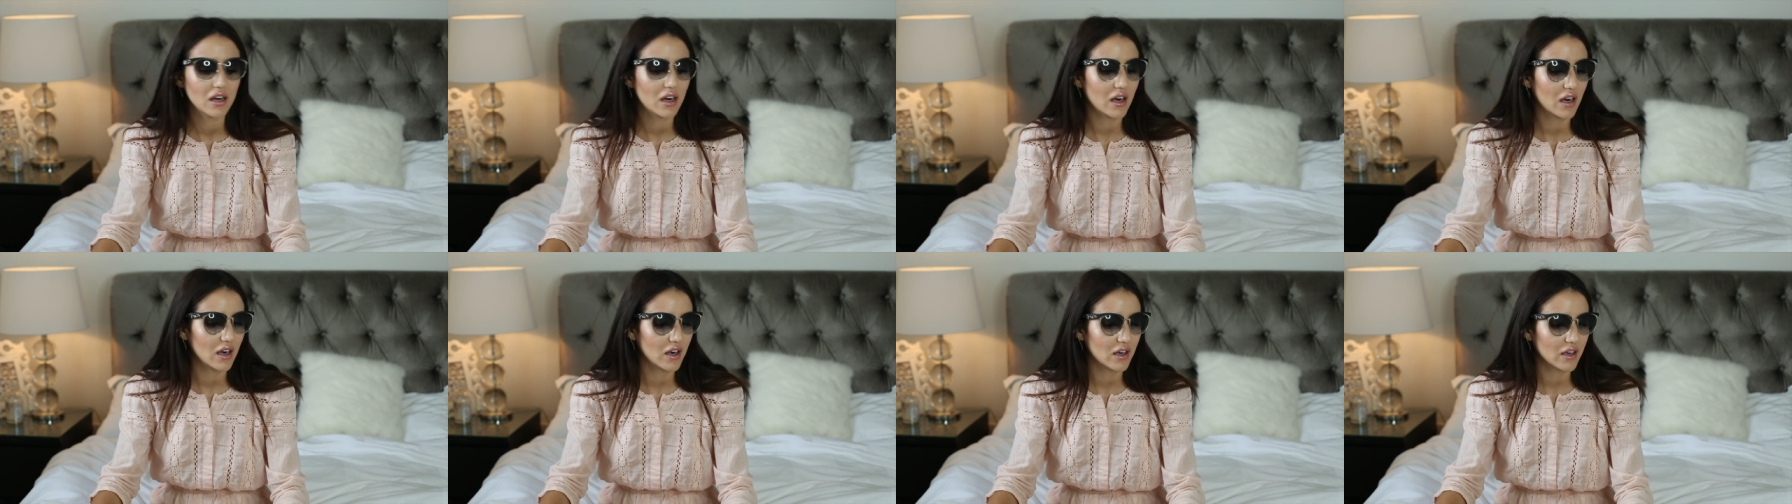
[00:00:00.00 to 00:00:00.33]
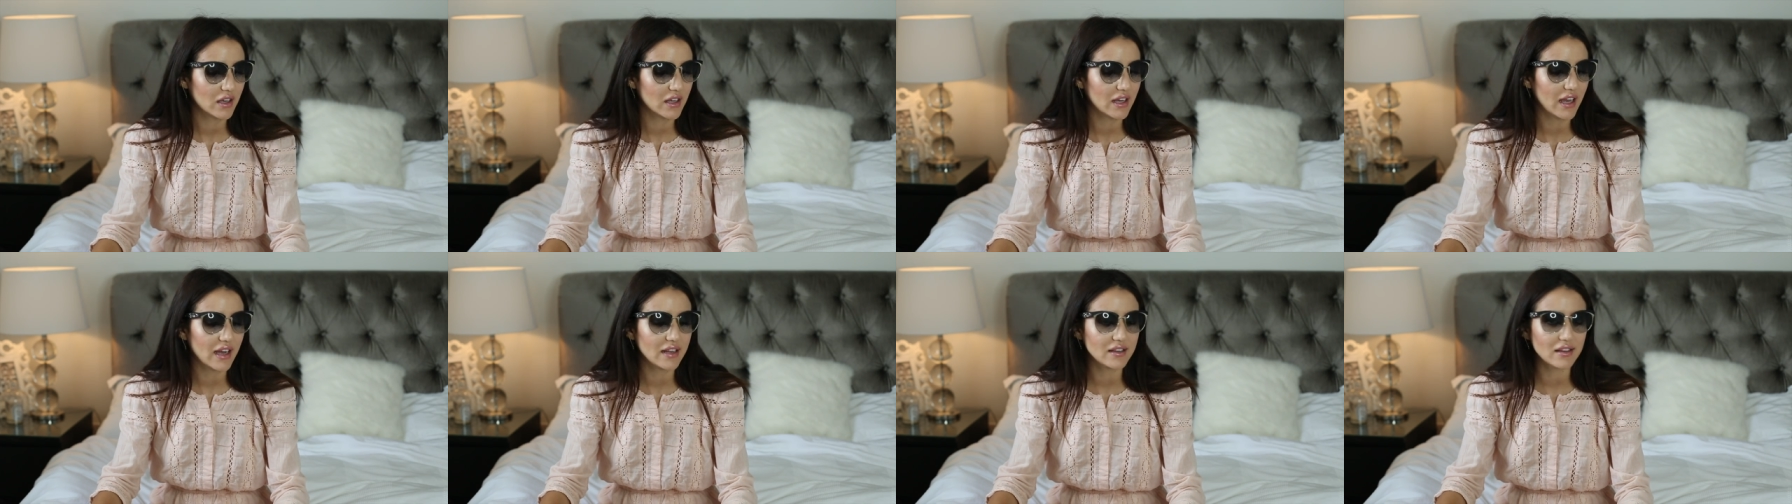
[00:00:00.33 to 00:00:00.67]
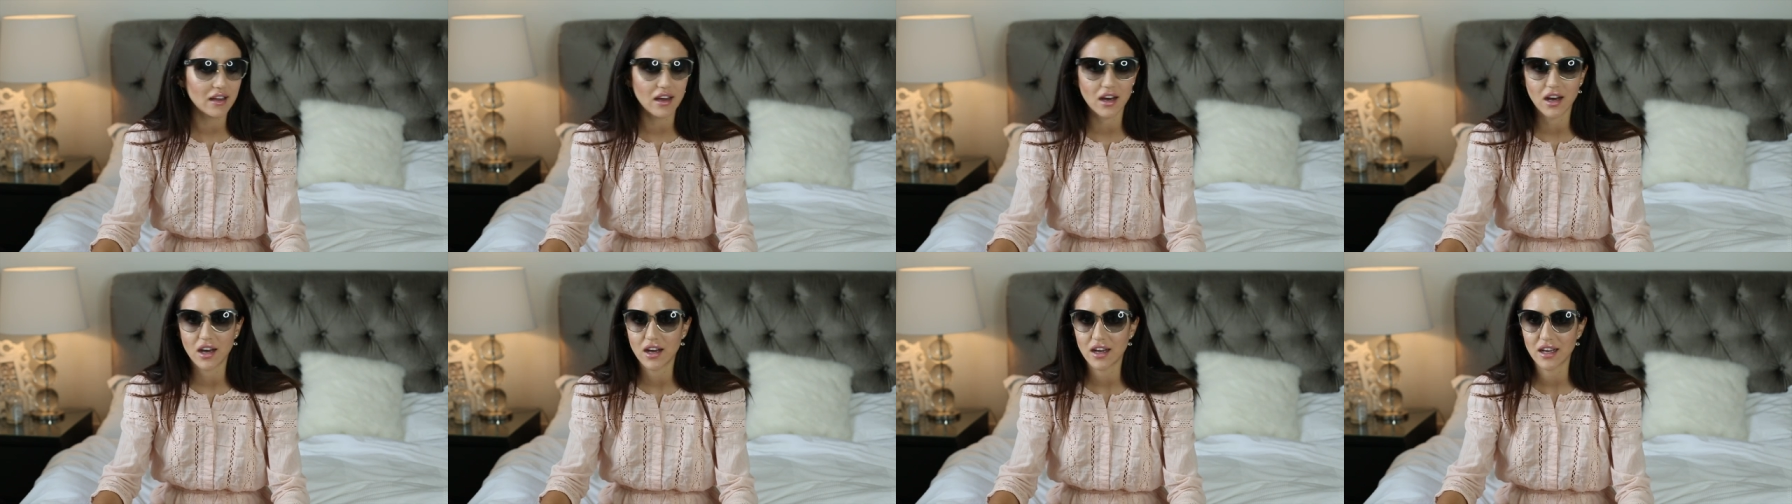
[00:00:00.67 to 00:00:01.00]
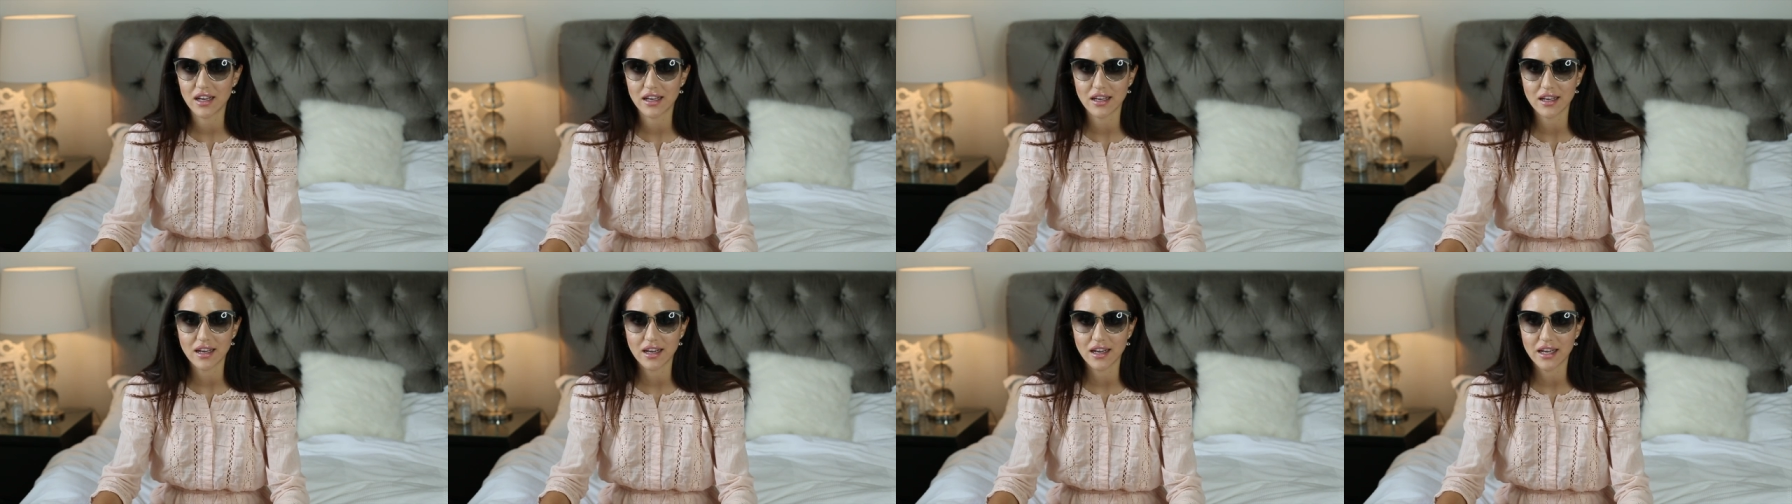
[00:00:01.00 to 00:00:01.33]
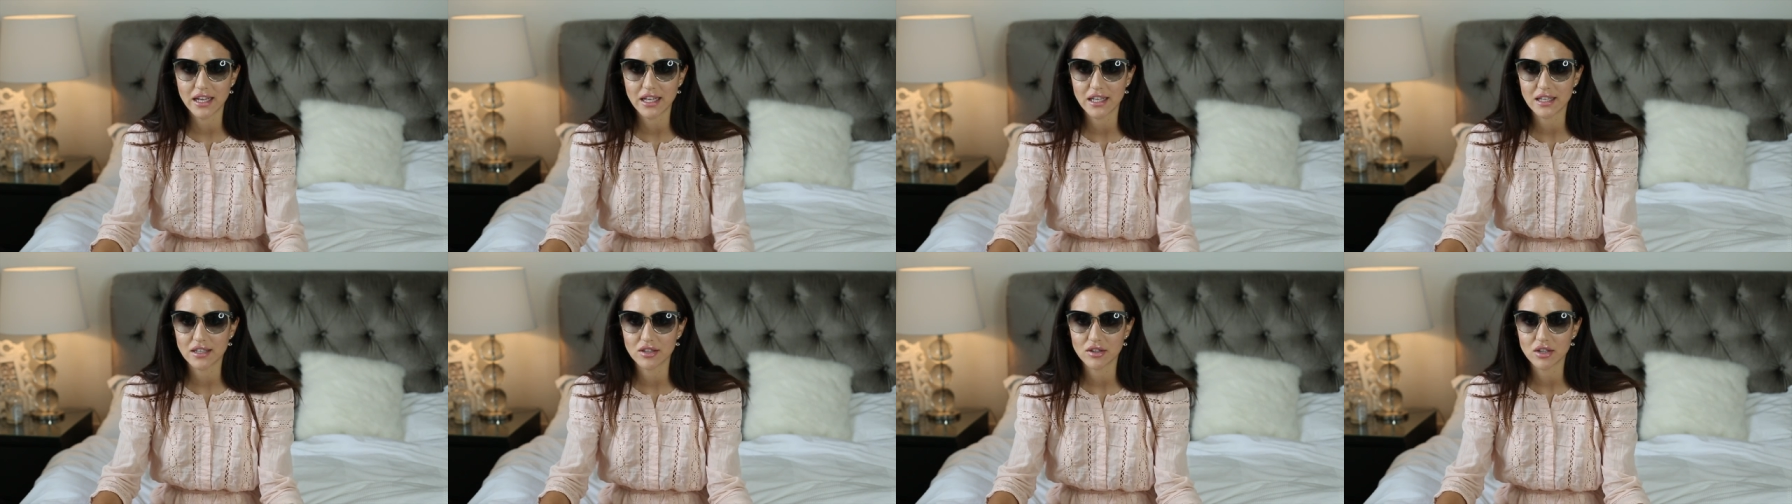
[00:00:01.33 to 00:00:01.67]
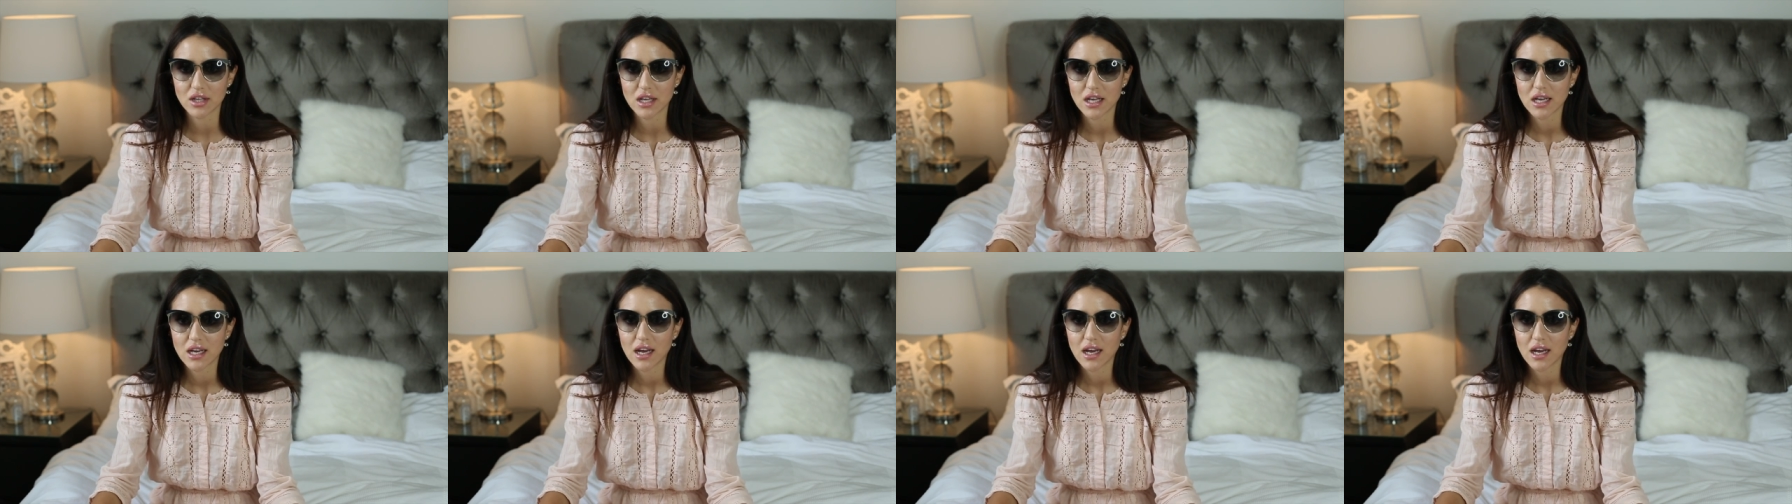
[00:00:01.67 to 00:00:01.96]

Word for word: Are cat eye, and